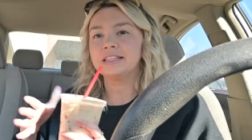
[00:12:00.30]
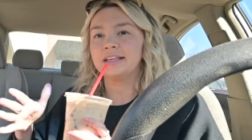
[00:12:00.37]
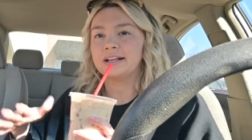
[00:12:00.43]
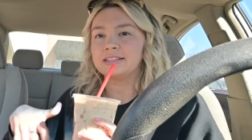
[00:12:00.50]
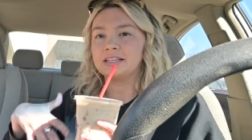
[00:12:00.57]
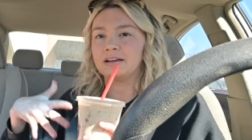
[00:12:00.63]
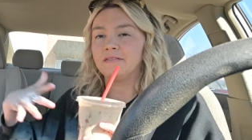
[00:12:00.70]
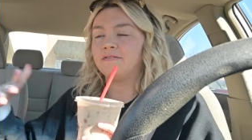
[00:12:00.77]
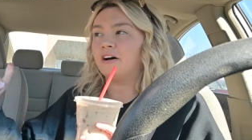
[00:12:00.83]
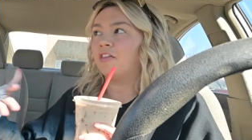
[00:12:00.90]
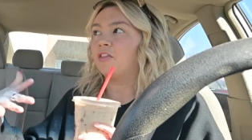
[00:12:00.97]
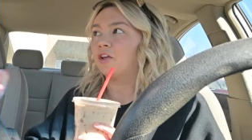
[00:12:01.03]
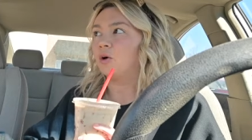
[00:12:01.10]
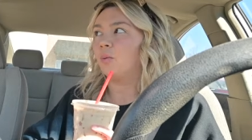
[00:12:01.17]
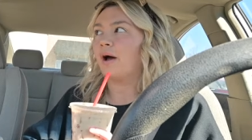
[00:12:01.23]
I think it's like a fun
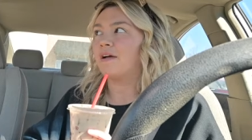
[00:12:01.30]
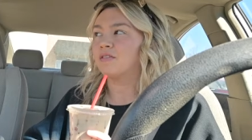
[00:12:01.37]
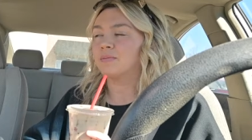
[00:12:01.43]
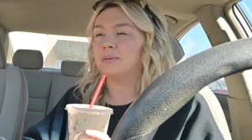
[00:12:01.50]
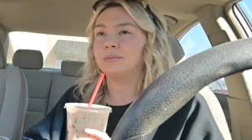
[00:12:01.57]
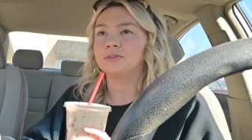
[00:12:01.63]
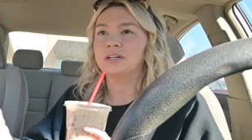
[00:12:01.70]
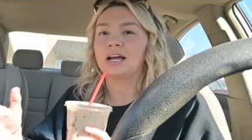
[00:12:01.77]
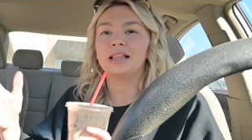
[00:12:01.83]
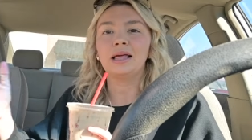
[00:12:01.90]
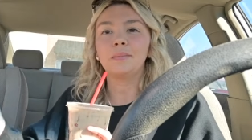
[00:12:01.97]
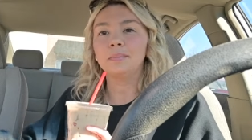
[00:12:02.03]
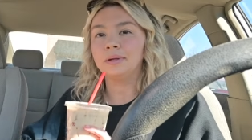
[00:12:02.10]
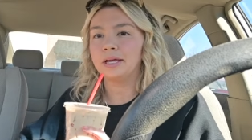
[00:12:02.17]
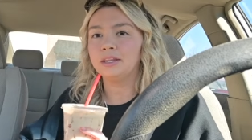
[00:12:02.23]
little way for people to kind of
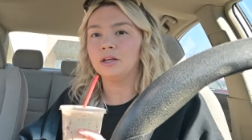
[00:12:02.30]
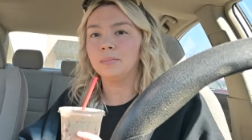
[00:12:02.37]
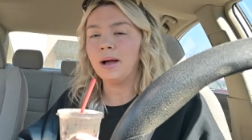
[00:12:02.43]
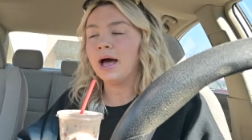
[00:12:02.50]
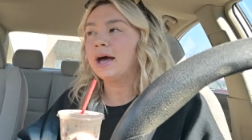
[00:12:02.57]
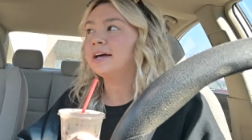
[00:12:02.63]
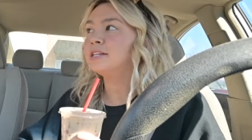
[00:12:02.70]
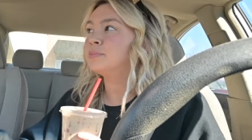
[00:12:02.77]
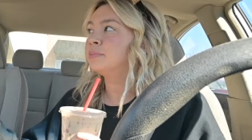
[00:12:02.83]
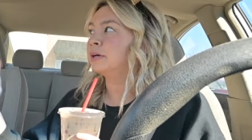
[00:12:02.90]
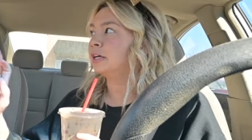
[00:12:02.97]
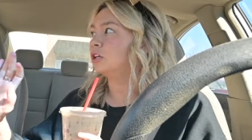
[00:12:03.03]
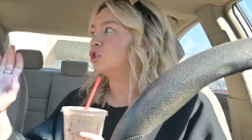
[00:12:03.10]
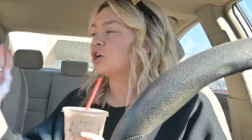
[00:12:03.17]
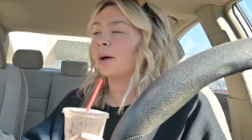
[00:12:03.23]
like plan their buys,
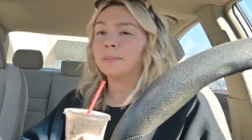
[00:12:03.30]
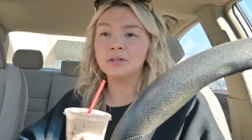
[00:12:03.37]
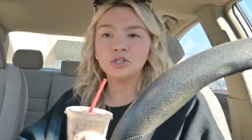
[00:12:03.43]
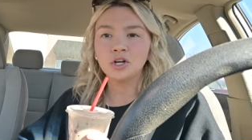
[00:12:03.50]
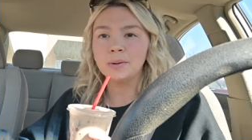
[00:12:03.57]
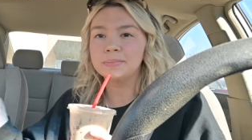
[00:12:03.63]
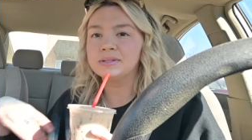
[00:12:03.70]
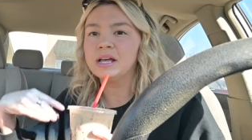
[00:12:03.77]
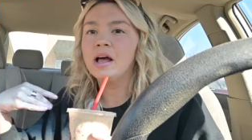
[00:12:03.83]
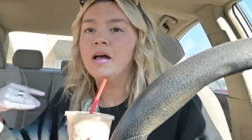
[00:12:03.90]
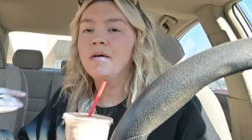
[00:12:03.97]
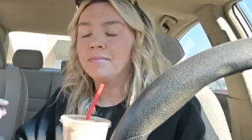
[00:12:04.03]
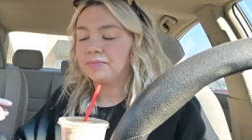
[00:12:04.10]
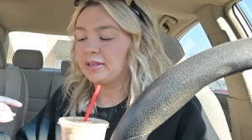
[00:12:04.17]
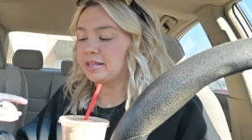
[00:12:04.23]
plan their shopping trips,
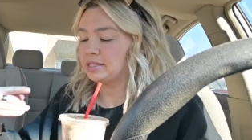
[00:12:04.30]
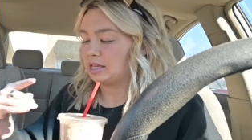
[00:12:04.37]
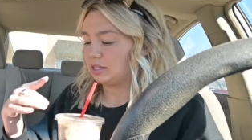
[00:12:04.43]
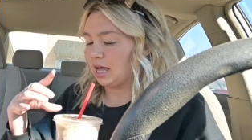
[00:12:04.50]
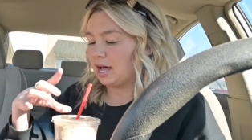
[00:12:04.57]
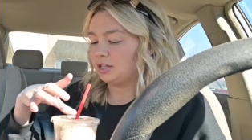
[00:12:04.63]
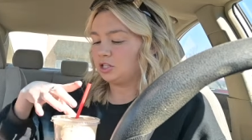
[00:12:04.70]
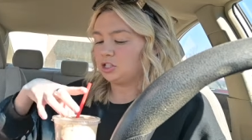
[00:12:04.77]
things like that.